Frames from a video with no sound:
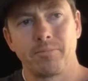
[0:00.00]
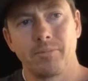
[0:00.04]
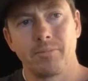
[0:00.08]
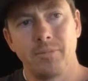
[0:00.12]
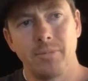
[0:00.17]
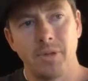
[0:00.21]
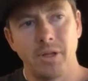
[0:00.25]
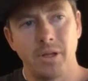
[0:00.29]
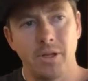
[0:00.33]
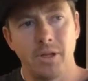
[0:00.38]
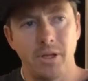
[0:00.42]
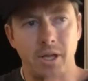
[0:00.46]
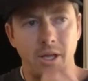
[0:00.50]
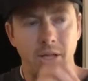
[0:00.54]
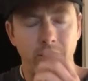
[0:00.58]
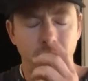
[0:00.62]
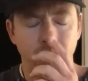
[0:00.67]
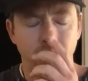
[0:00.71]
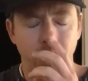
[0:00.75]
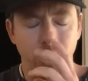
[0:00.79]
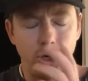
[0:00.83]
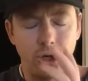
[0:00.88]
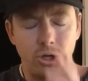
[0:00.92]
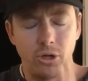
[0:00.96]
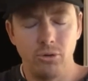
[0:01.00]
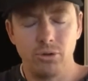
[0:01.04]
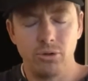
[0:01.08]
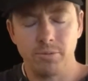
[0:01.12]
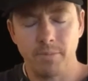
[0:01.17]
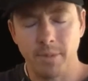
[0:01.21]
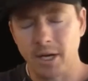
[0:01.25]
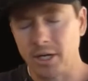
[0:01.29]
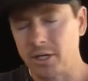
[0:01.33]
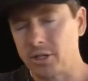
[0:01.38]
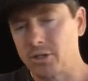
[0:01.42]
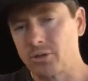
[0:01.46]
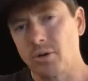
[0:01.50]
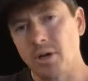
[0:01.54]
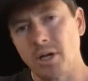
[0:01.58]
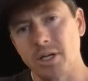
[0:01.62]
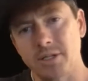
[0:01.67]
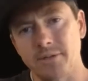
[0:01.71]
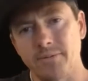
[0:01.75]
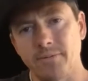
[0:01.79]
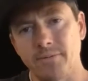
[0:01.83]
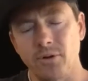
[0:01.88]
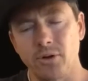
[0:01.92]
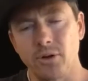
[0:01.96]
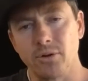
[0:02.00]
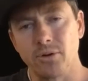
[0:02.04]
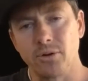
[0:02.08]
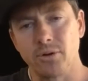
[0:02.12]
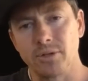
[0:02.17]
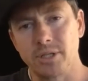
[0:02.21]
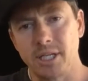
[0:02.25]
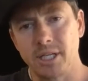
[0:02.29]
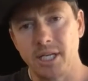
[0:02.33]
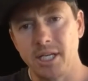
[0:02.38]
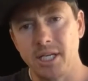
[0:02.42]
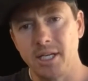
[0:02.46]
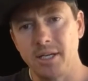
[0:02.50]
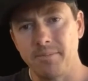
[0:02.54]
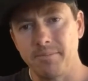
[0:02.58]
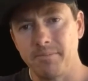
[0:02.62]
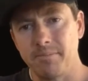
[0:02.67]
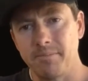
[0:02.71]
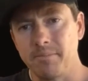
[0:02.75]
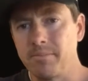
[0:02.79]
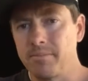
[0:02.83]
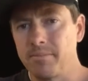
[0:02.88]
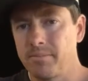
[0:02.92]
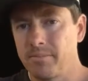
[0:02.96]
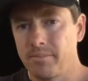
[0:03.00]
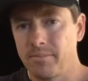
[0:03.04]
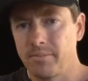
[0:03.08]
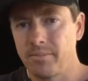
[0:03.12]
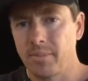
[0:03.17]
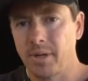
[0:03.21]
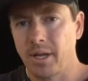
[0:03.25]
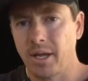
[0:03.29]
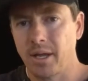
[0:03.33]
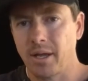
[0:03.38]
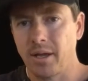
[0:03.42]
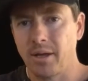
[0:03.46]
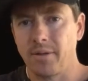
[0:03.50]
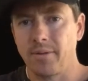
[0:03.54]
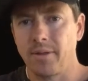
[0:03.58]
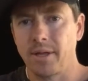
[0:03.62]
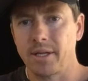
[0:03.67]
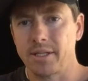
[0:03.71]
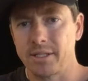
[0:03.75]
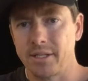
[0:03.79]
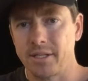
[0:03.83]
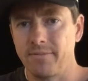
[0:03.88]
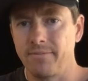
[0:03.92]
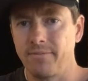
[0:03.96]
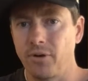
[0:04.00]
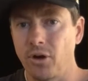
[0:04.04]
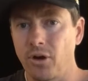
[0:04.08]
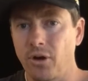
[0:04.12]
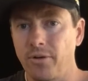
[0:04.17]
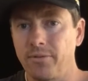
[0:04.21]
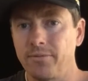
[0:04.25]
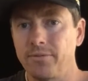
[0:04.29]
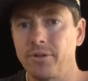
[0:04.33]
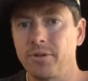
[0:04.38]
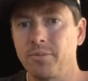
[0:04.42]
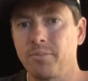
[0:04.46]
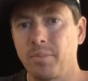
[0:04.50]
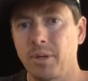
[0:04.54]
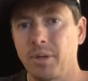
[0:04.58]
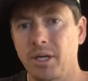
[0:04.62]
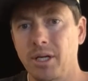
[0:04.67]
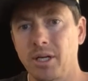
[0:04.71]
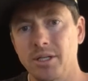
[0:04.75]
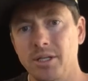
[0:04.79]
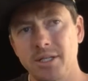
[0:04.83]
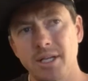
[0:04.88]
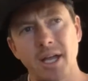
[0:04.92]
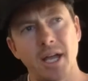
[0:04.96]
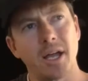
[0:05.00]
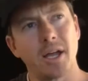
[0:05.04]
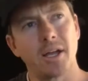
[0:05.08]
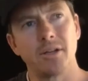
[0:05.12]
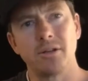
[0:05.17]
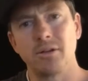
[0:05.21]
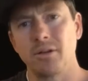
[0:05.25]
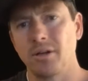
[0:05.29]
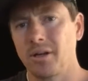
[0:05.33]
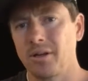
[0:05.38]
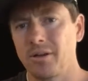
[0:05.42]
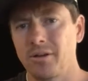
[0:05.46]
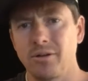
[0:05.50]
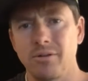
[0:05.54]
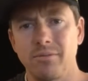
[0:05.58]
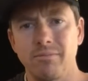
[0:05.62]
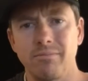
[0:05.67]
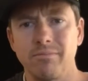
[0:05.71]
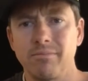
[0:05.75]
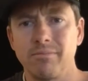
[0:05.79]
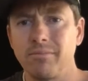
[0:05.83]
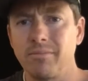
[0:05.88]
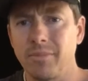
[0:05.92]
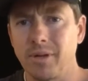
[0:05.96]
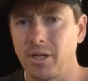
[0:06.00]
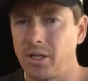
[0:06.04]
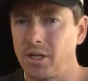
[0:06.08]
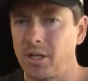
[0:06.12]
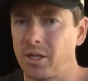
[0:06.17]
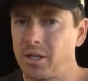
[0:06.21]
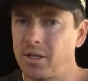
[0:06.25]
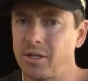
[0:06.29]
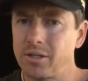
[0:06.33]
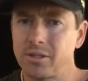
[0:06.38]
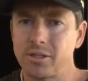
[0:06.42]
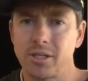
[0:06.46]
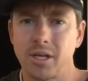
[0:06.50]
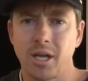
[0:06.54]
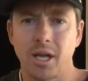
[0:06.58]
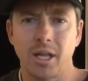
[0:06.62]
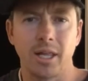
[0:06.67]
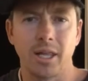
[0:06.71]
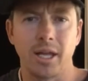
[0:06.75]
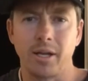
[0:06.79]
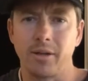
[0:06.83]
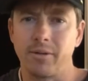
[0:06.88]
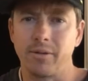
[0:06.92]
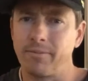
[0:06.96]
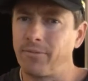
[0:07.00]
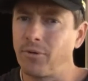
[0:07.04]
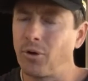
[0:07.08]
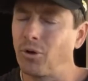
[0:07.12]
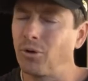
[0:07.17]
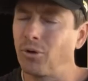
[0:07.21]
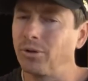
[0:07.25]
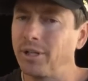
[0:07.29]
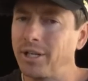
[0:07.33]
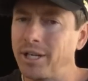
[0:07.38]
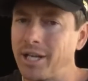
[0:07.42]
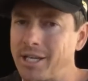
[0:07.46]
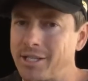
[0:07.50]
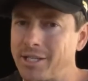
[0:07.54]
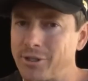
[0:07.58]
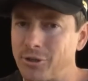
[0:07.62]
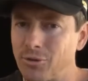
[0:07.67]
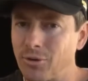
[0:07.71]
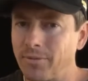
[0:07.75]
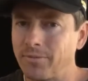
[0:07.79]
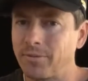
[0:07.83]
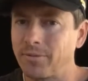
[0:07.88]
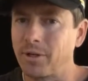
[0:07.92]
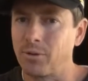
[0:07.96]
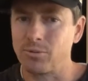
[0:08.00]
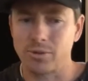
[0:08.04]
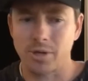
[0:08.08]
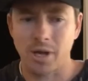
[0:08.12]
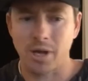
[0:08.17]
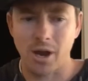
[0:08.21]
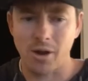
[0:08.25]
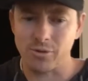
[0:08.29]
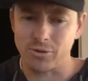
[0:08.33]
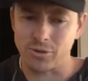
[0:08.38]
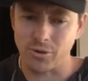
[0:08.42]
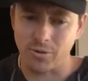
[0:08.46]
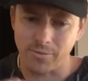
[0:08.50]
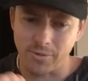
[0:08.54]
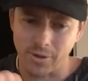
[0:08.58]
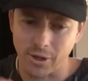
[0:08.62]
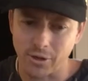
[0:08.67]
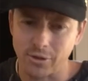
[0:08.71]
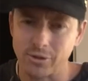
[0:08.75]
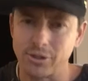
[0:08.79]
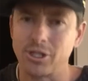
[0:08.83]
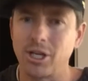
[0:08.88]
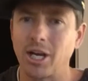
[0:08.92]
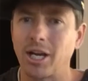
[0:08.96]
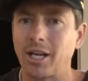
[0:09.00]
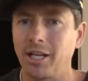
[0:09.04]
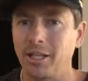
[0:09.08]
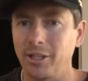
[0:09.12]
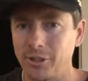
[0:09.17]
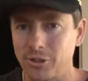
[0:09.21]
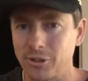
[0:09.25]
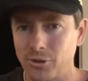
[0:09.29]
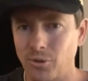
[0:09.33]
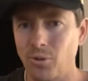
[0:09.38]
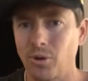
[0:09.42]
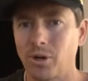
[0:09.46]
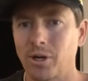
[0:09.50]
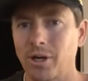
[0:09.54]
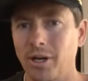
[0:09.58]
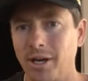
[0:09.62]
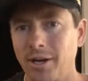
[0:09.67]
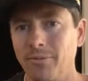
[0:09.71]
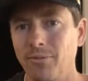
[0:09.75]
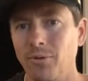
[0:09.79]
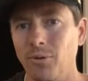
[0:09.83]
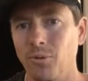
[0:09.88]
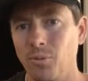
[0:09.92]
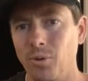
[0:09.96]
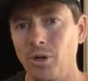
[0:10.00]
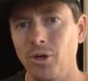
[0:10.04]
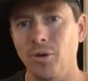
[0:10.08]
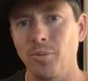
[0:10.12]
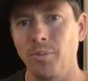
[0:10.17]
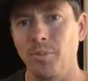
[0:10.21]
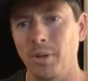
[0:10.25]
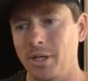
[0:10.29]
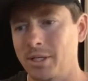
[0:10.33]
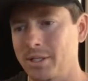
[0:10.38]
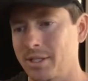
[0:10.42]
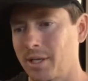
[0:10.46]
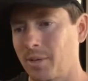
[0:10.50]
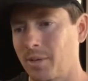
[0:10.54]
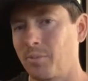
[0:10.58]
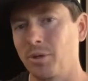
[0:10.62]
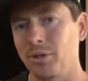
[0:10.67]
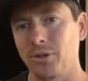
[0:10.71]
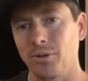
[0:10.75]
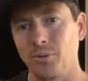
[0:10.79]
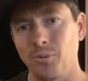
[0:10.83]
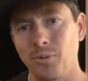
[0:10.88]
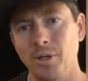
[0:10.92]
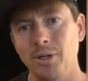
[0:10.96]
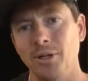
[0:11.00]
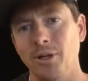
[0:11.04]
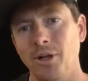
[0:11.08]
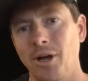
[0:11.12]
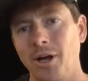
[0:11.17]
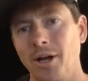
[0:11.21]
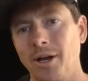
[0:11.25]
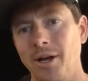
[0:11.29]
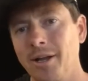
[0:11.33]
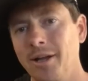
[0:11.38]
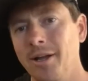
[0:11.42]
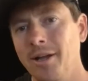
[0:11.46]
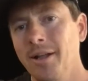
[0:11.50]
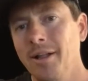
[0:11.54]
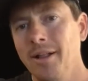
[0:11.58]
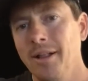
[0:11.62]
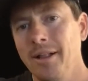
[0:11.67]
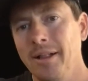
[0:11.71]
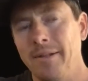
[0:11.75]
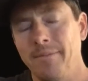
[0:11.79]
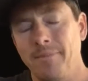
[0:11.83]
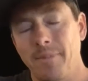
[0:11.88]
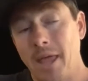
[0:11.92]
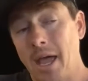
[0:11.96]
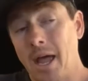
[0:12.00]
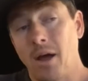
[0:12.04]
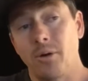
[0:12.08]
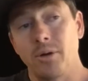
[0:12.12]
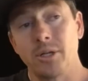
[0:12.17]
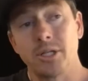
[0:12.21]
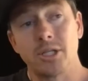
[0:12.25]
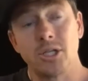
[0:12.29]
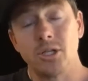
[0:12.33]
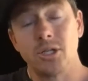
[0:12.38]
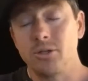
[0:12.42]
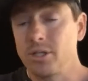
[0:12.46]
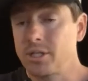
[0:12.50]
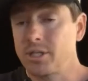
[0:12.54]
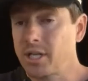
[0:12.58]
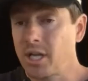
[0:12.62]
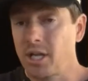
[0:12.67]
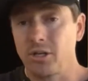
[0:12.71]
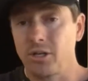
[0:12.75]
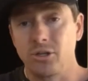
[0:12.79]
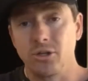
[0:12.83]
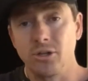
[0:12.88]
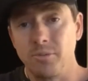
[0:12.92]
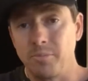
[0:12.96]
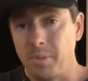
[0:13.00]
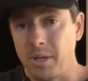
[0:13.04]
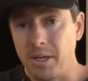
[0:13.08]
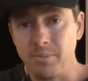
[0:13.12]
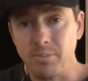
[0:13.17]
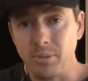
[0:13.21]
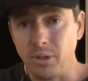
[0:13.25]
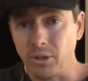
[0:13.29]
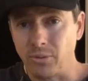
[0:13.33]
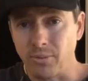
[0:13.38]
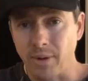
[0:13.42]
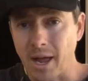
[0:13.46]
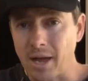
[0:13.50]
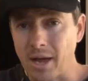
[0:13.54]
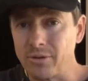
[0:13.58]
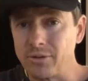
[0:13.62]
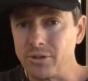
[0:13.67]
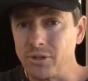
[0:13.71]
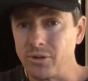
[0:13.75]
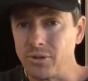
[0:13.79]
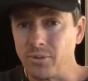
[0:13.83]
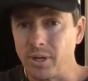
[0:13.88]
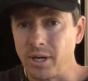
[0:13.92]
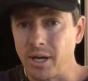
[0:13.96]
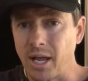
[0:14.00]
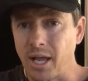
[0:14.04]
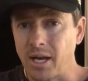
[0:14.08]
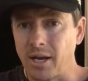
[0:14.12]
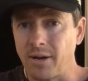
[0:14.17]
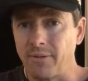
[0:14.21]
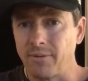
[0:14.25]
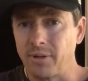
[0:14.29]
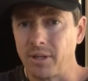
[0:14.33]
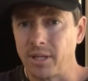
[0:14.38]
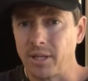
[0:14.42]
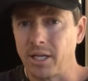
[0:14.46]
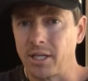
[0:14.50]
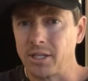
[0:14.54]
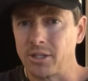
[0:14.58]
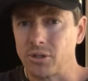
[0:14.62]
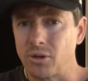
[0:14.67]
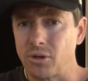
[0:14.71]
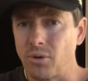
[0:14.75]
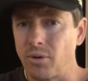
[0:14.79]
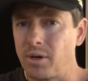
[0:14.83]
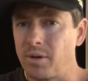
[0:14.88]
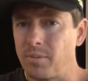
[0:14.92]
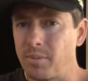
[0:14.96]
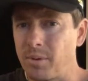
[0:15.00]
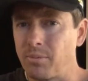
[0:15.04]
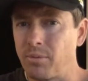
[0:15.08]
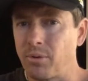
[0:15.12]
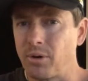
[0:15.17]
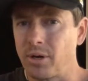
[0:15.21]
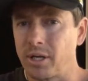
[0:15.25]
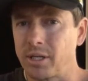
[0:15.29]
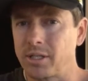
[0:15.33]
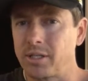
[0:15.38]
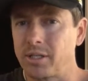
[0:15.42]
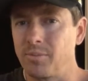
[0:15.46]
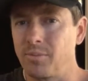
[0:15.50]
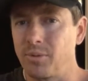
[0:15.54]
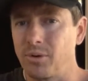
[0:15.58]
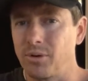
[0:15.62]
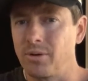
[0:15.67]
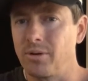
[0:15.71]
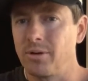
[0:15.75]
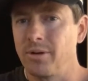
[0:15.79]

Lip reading: and a huge amount of trust for your team that's involved, because it's not like early days of drifting was I was over there checking the torque on every wheel because I put the wheel on. Now it's, you just get good people around you, and everything is going to be predictable.